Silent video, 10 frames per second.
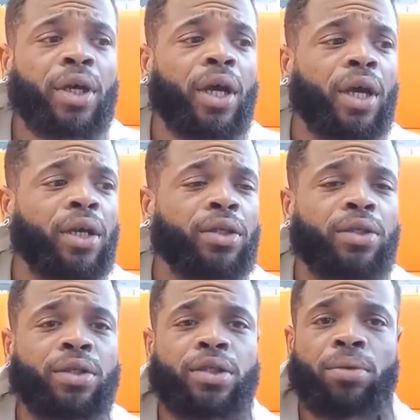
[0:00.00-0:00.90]
and
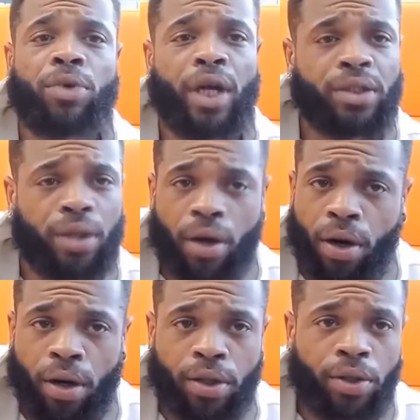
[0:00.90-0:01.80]
someone has to
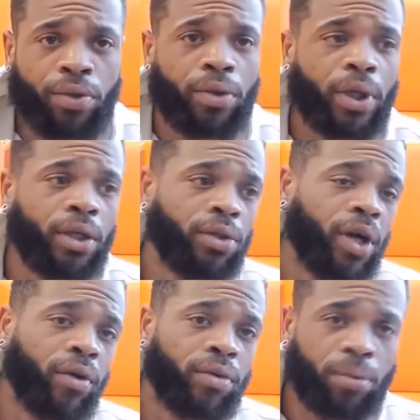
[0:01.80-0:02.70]
call you and you
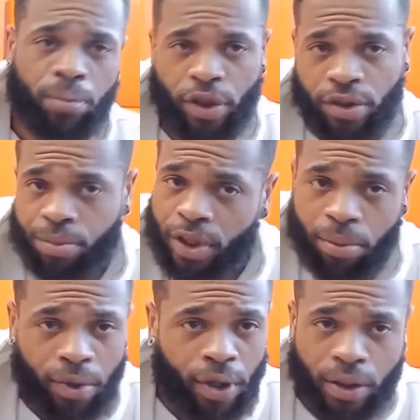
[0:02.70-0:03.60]
have a bunch of
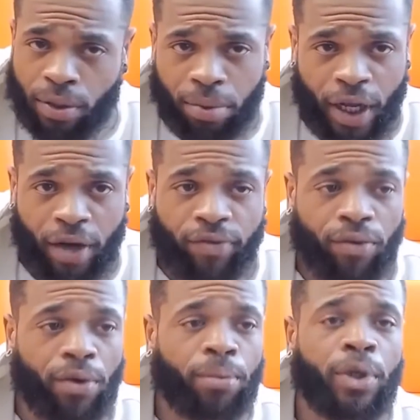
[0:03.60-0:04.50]
people on your
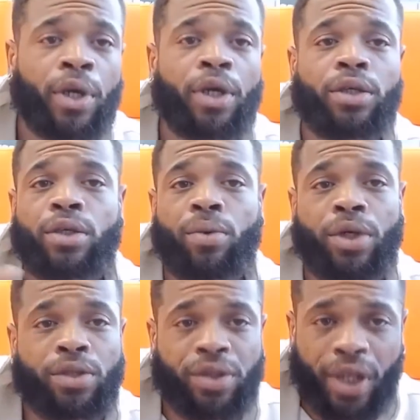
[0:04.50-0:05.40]
platform, you're going to want
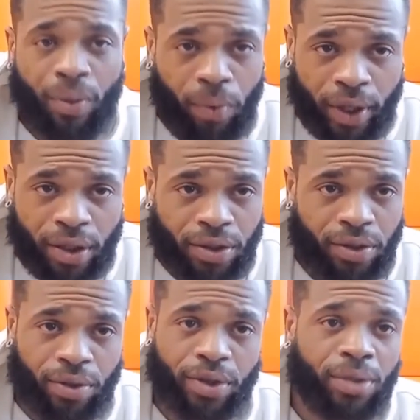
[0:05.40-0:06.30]
to use like Wix
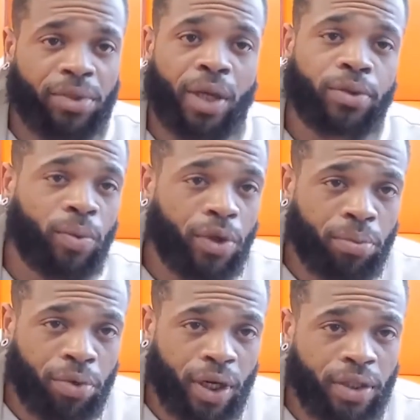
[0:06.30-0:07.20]
or sometimes
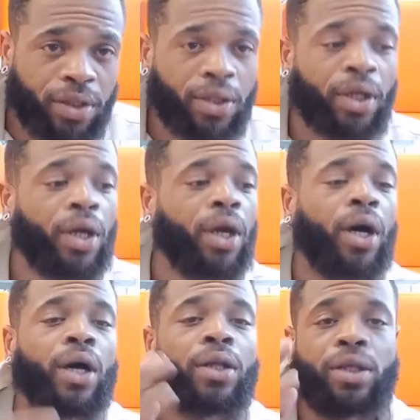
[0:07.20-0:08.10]
WordPress.
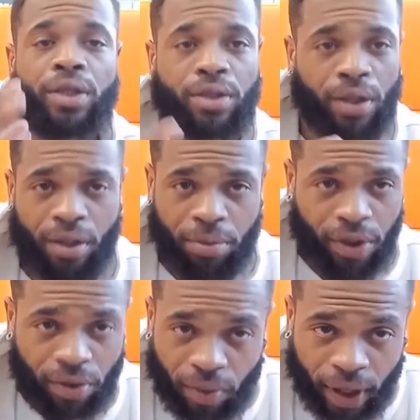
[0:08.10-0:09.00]
These are going to be
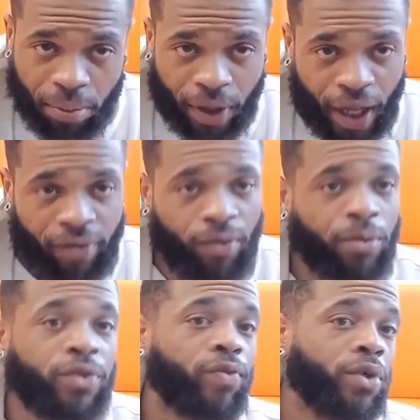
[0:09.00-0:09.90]
great
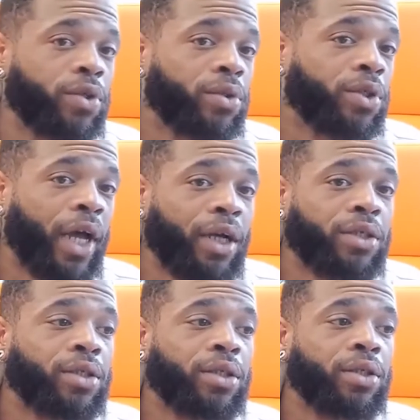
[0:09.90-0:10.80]
platforms for you to
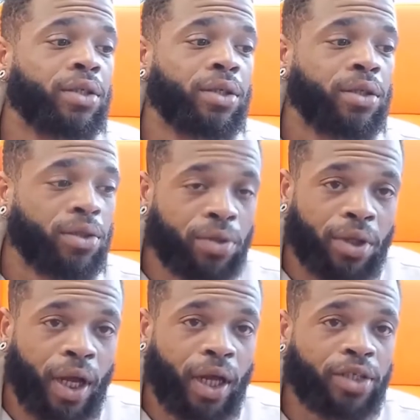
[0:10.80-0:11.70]
actually
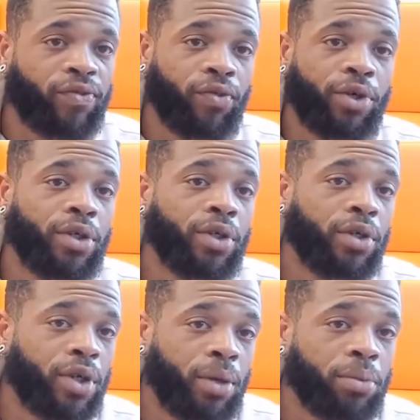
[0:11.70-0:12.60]
utilize for your
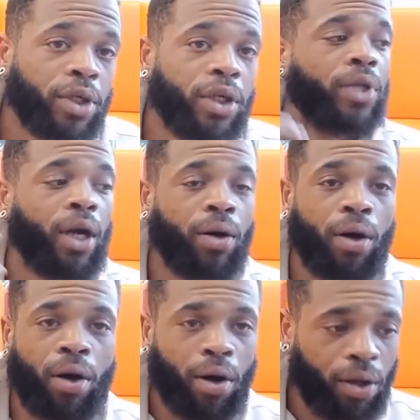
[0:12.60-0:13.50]
company. Now,
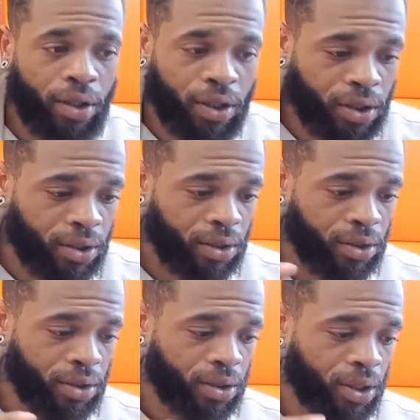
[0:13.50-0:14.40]
all these
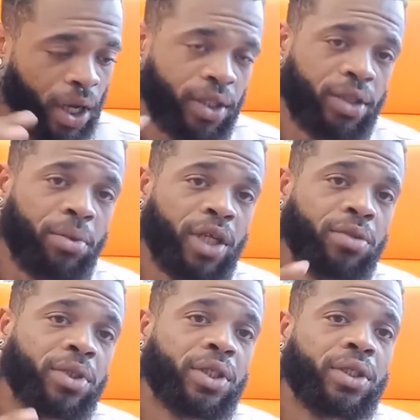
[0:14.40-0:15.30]
content
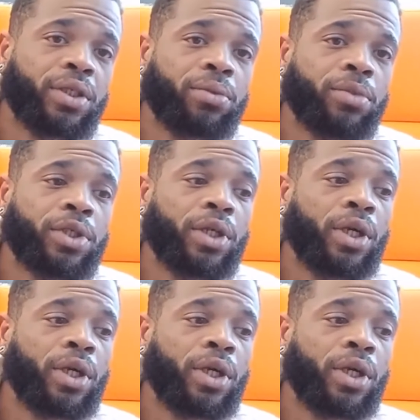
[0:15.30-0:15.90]
management systems,